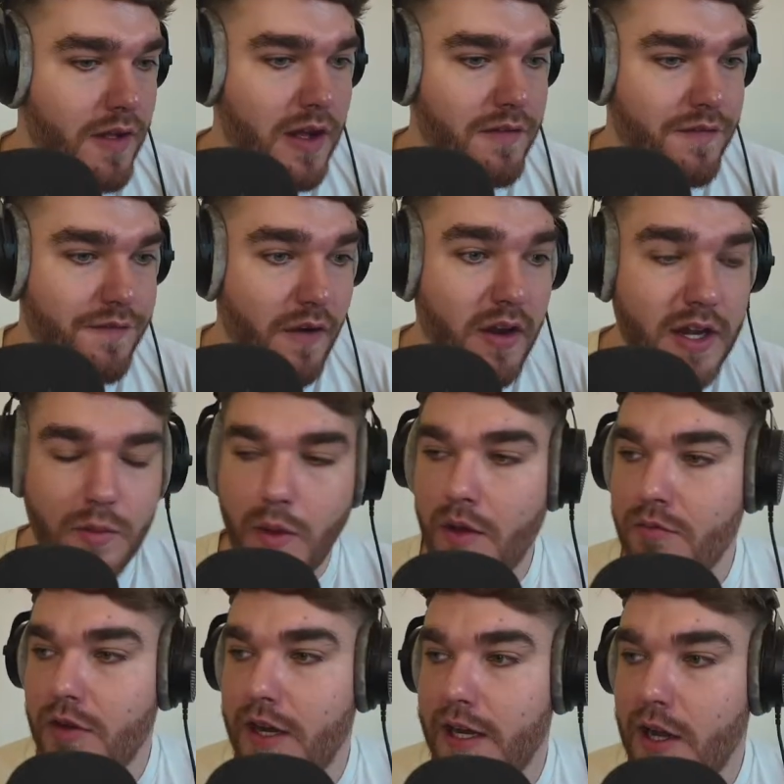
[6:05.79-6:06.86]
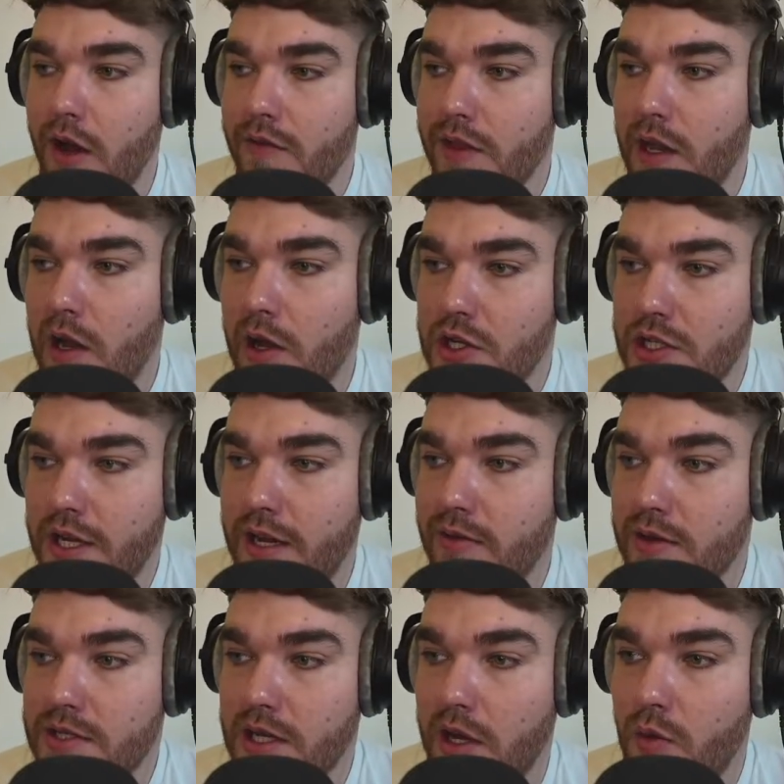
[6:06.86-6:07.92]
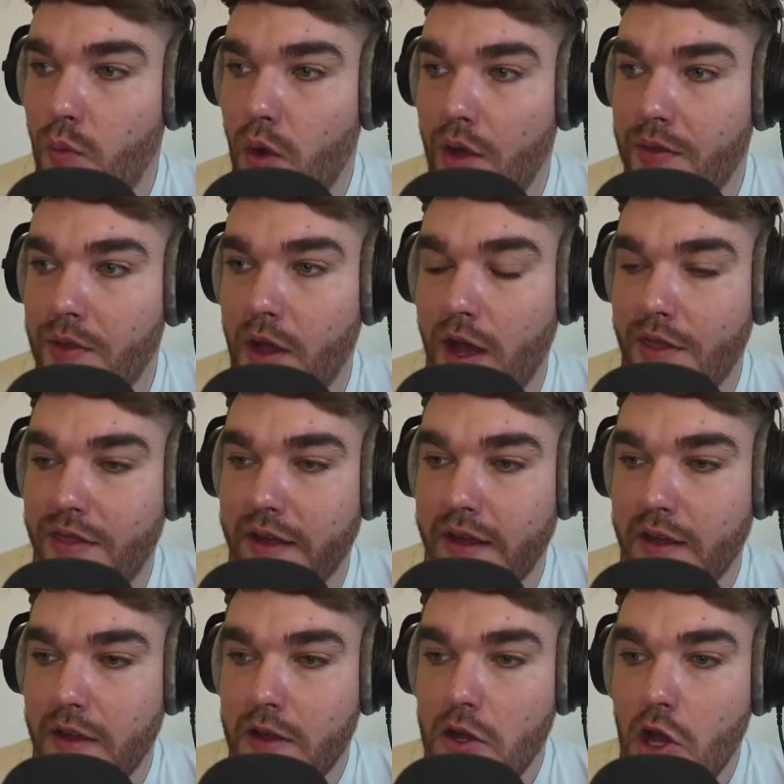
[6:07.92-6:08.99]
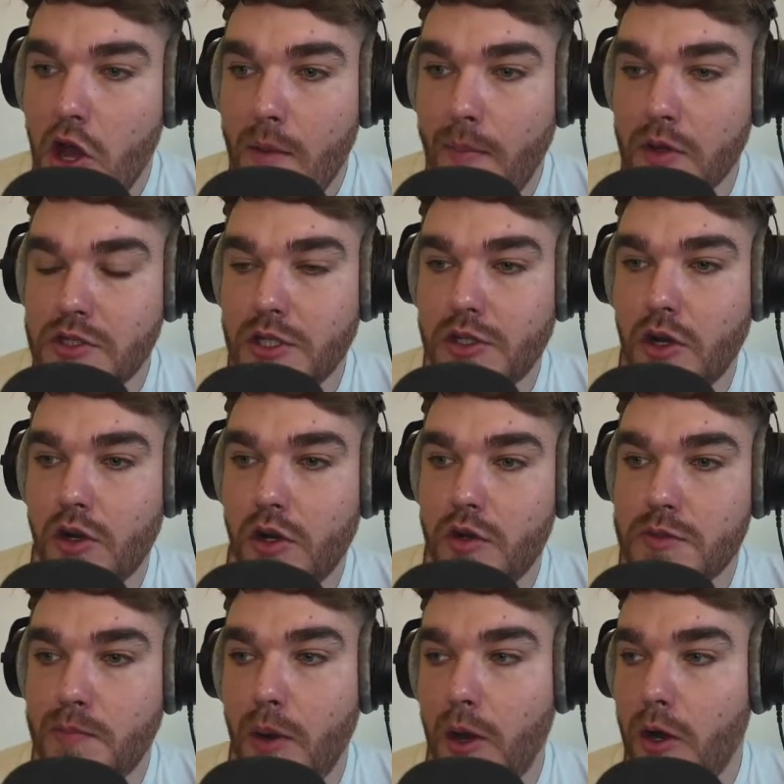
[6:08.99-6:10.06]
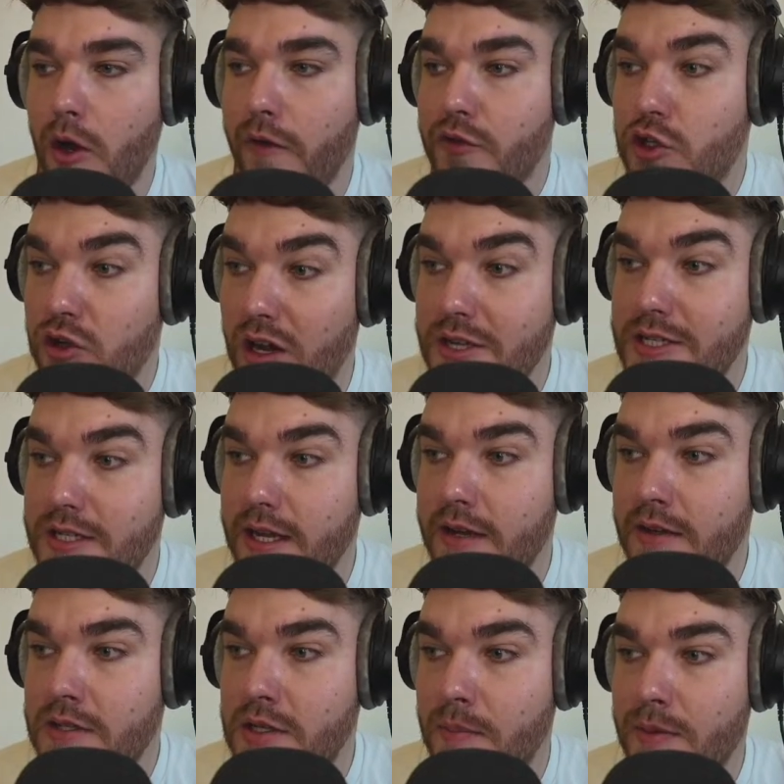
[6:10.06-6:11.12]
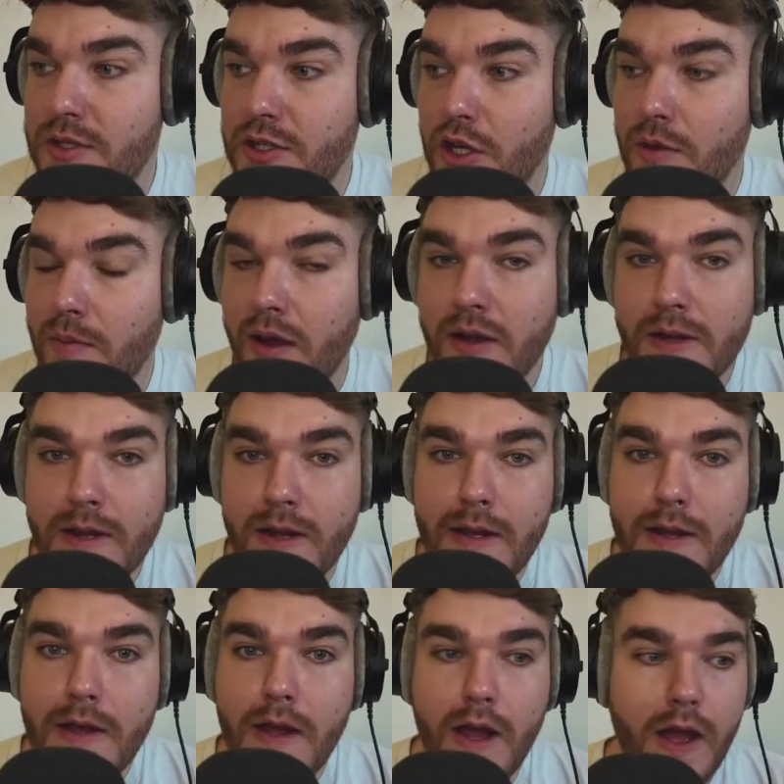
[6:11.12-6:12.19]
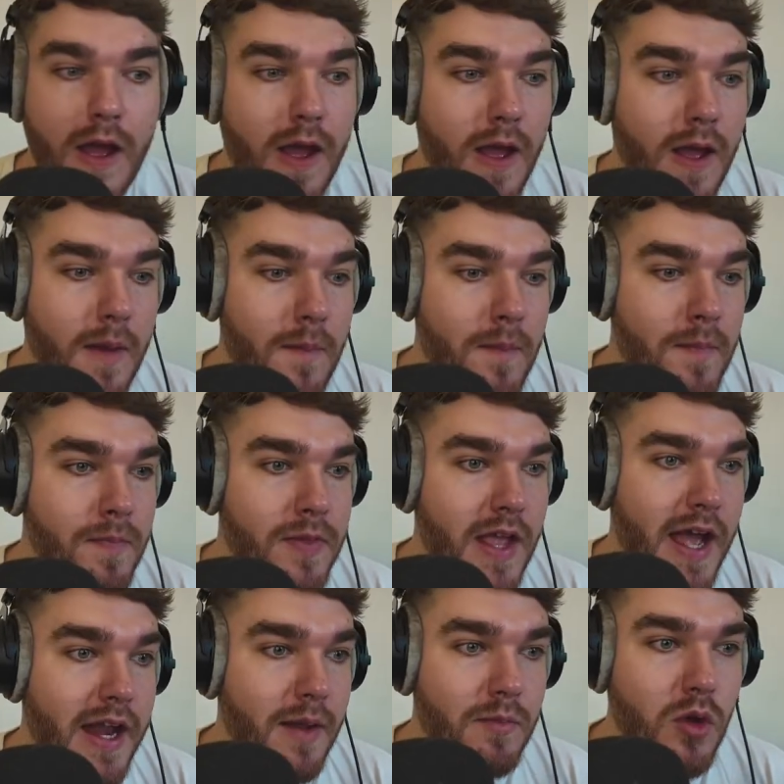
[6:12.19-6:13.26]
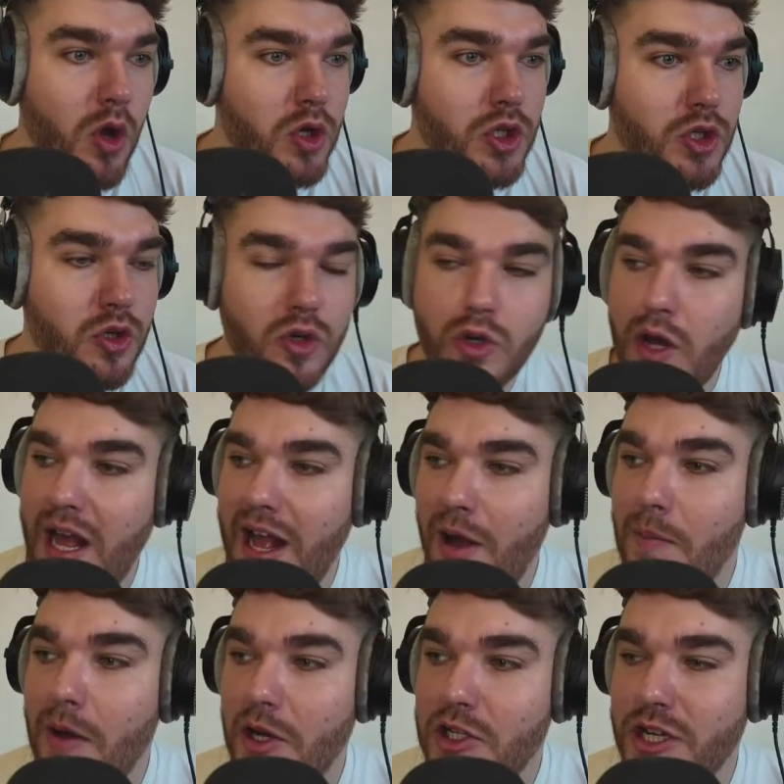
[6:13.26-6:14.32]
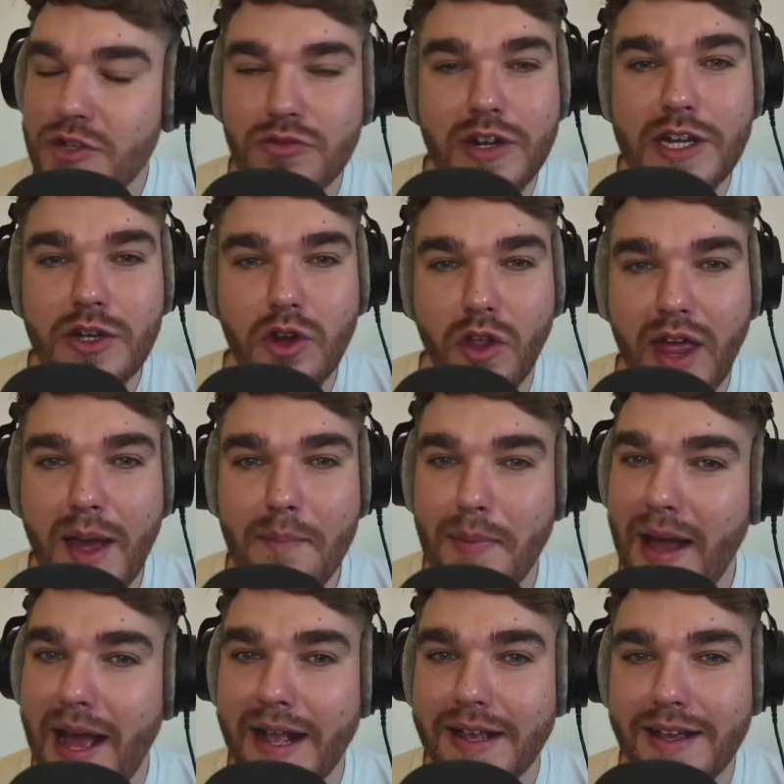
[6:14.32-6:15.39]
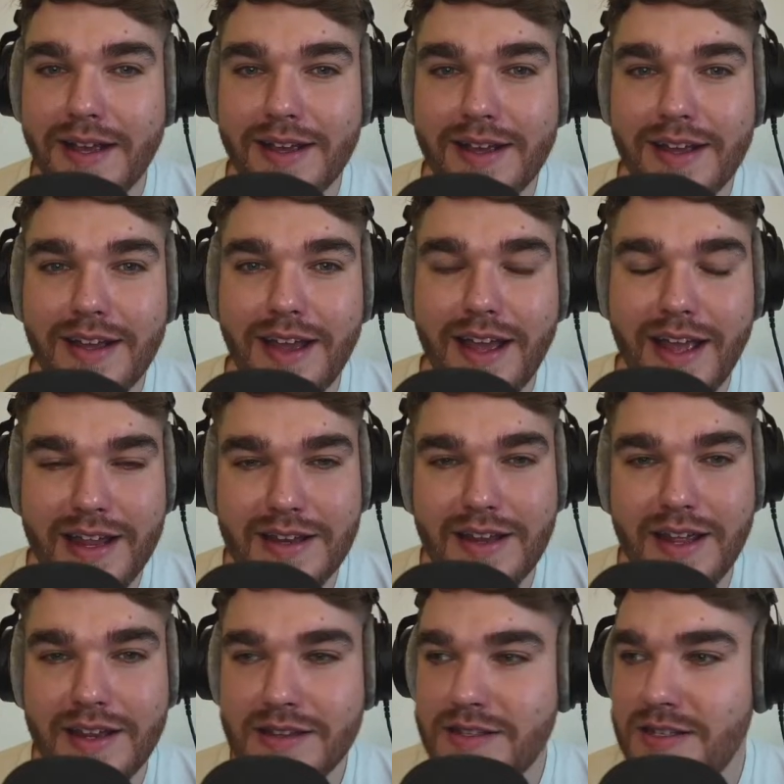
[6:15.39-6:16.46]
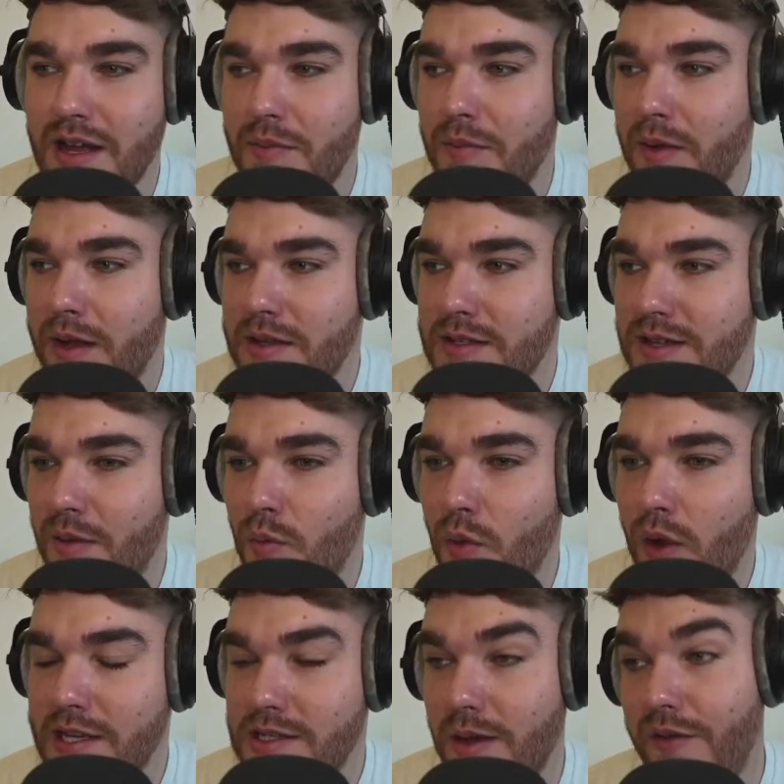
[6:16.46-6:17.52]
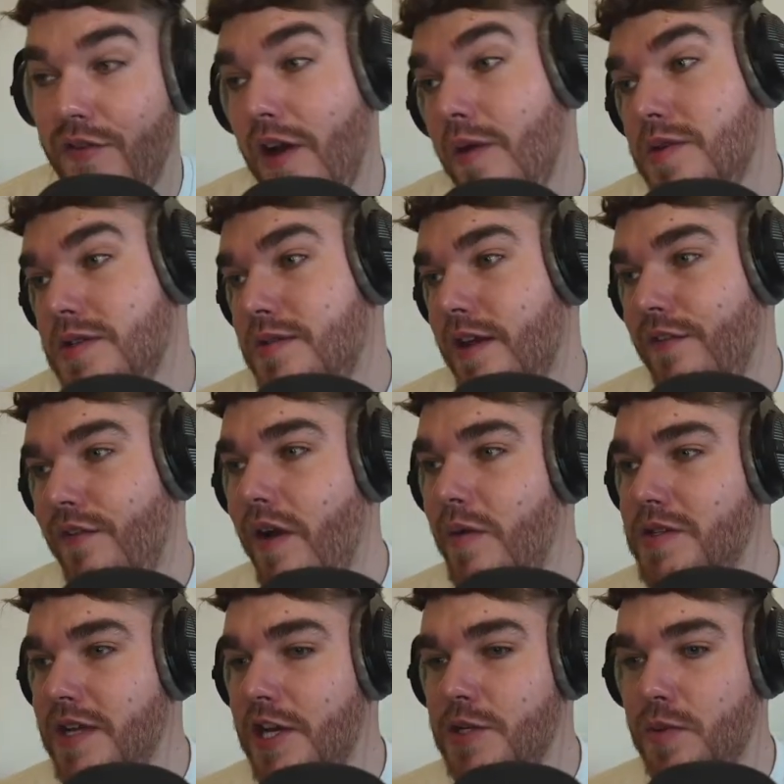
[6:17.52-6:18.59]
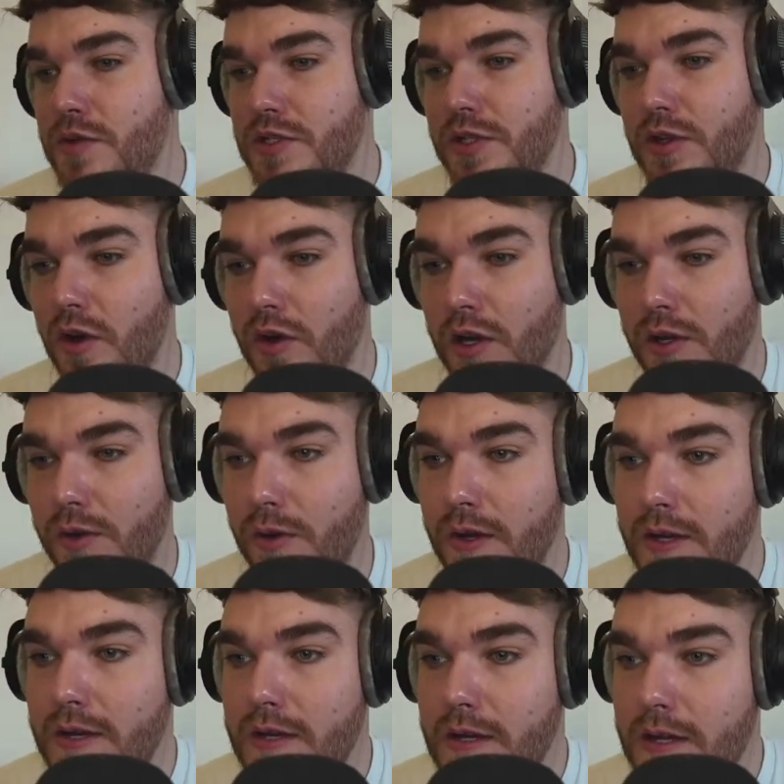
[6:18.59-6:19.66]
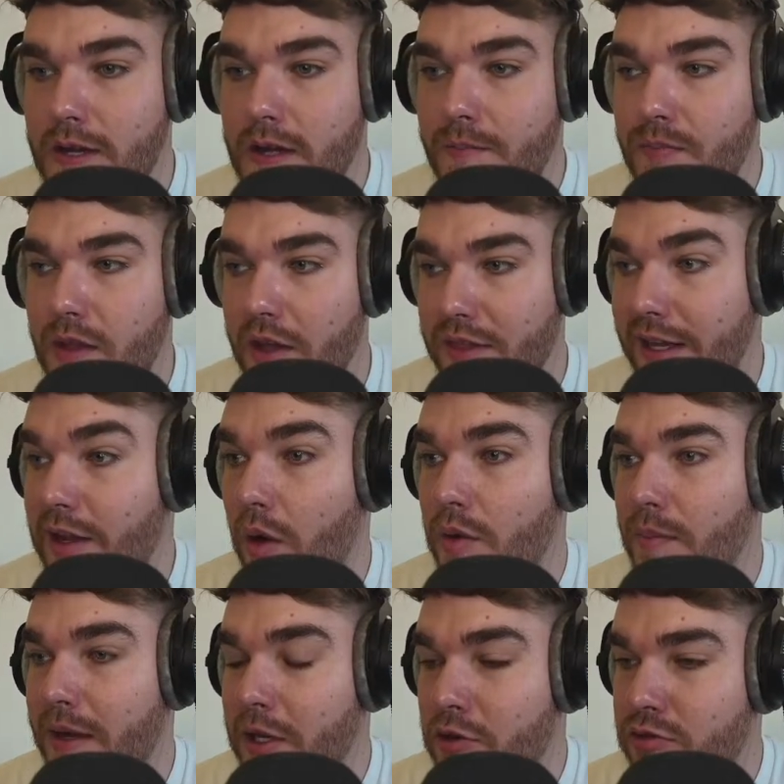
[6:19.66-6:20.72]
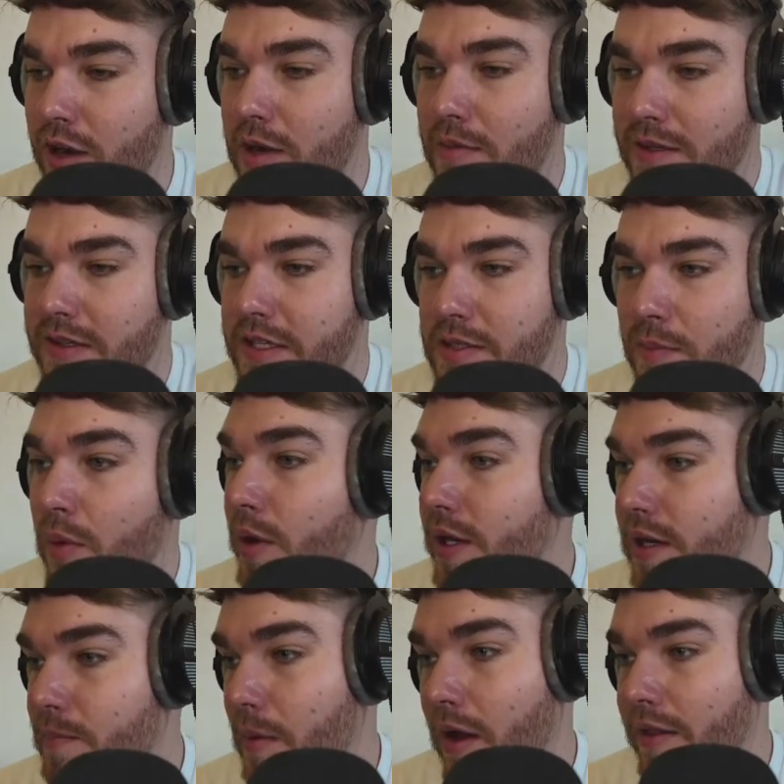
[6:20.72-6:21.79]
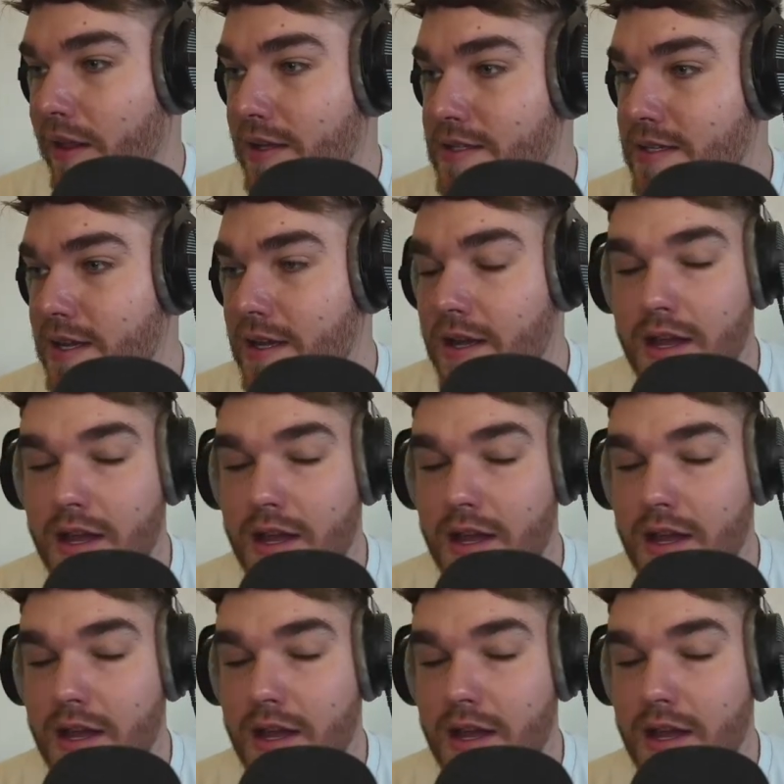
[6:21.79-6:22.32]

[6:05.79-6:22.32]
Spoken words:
funny one really over the last year or so. One that I think Postecoglou's put a lot of trust into Bissouma, and I'm not sure how much he's really got that back in some way. So if I was Ange Postecoglou, I think I would be incredibly disappointed by this.